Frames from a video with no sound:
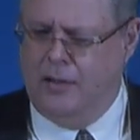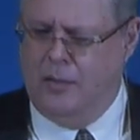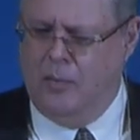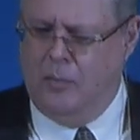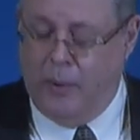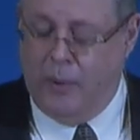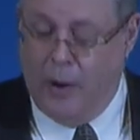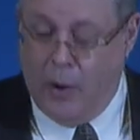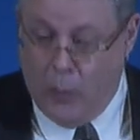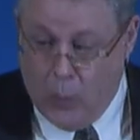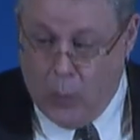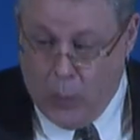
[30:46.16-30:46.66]

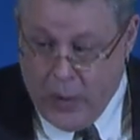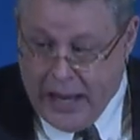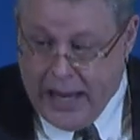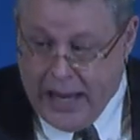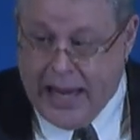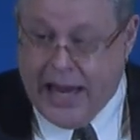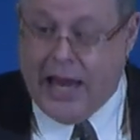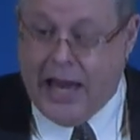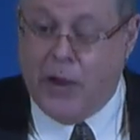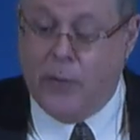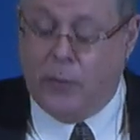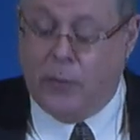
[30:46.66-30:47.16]
But
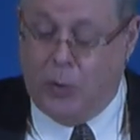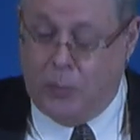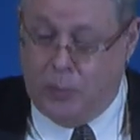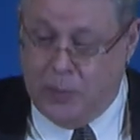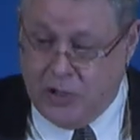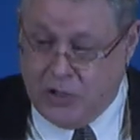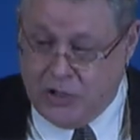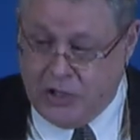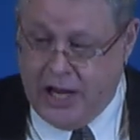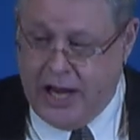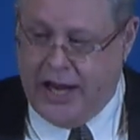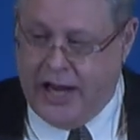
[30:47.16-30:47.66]
we will be
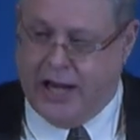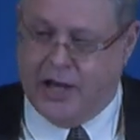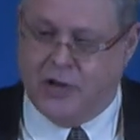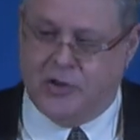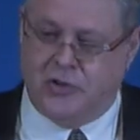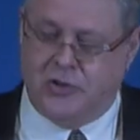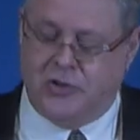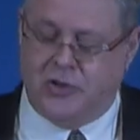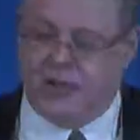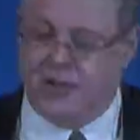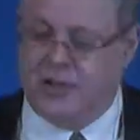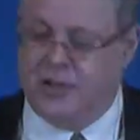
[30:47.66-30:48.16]

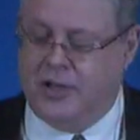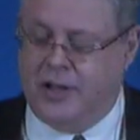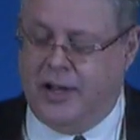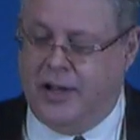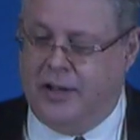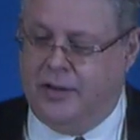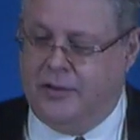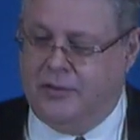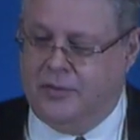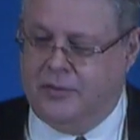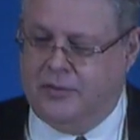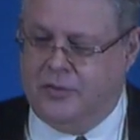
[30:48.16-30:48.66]
changed.
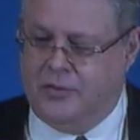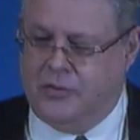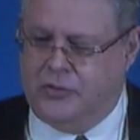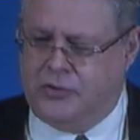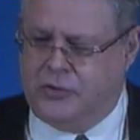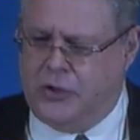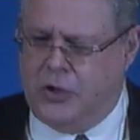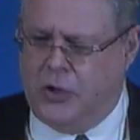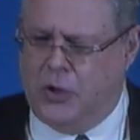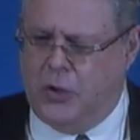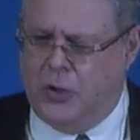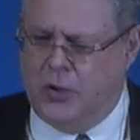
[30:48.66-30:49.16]

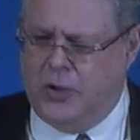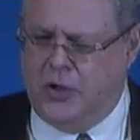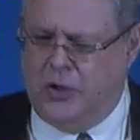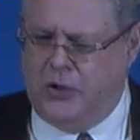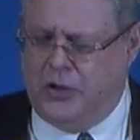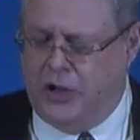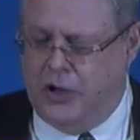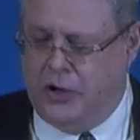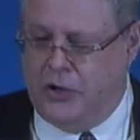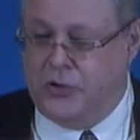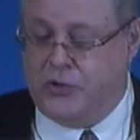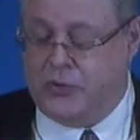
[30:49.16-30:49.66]
So you'll
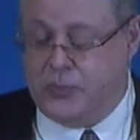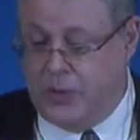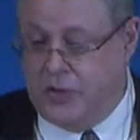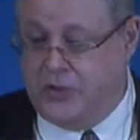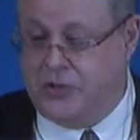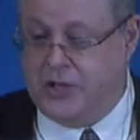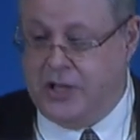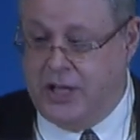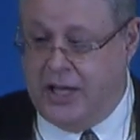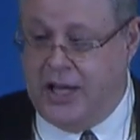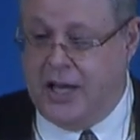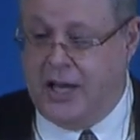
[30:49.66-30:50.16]
notice once
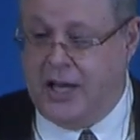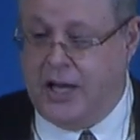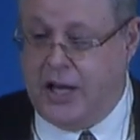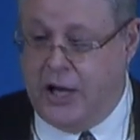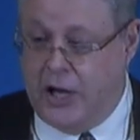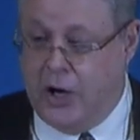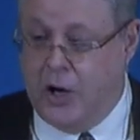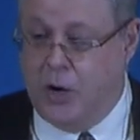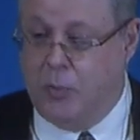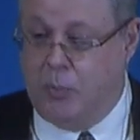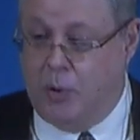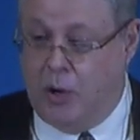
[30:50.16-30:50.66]
again
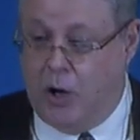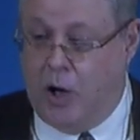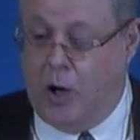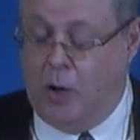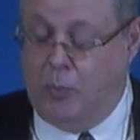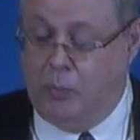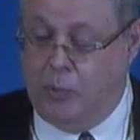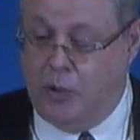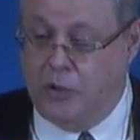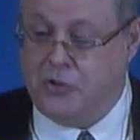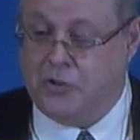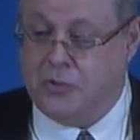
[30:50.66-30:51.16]
here, Paul
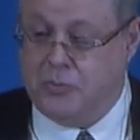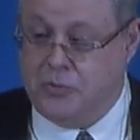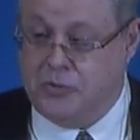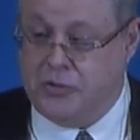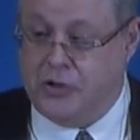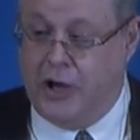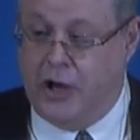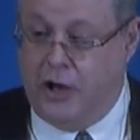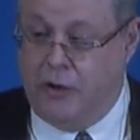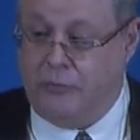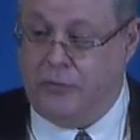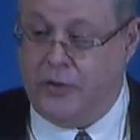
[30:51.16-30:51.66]
puts
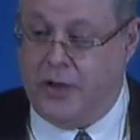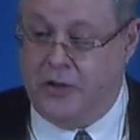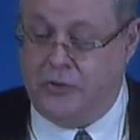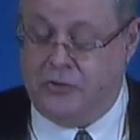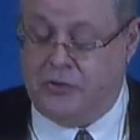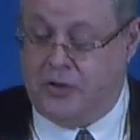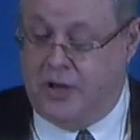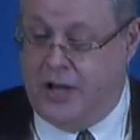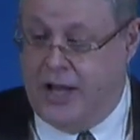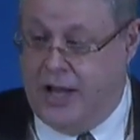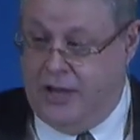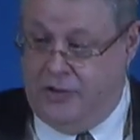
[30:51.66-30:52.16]
himself as,
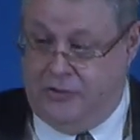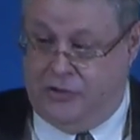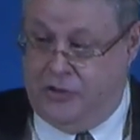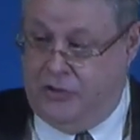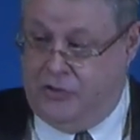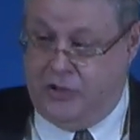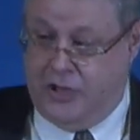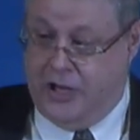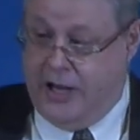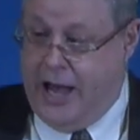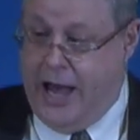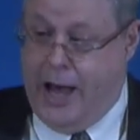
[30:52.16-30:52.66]
as this
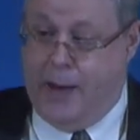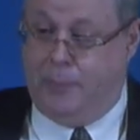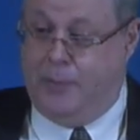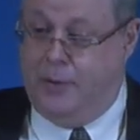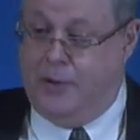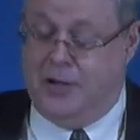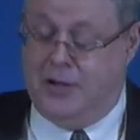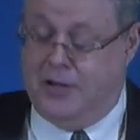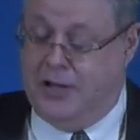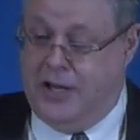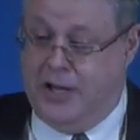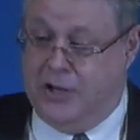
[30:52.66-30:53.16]
could happen
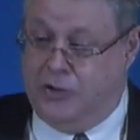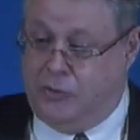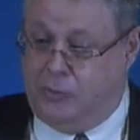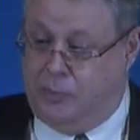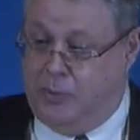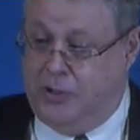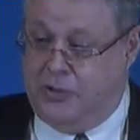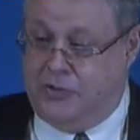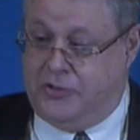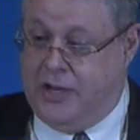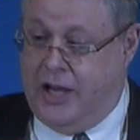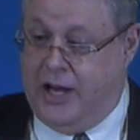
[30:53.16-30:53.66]
in the next
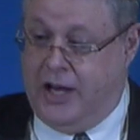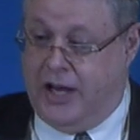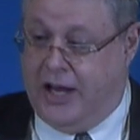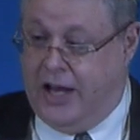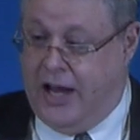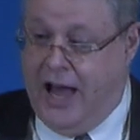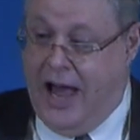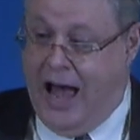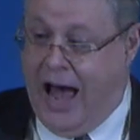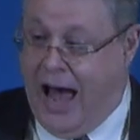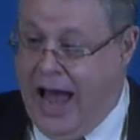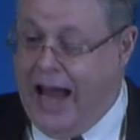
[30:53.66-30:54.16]
split second.
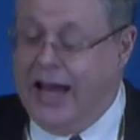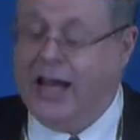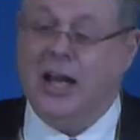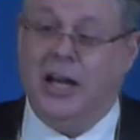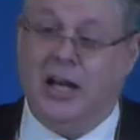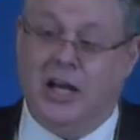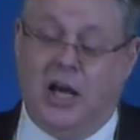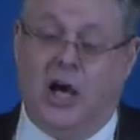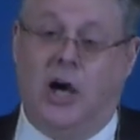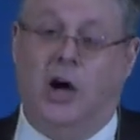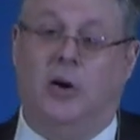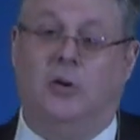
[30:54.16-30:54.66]
I could
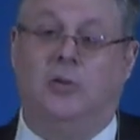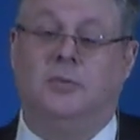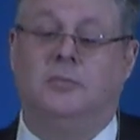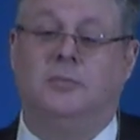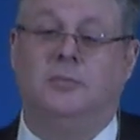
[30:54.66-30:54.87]
go.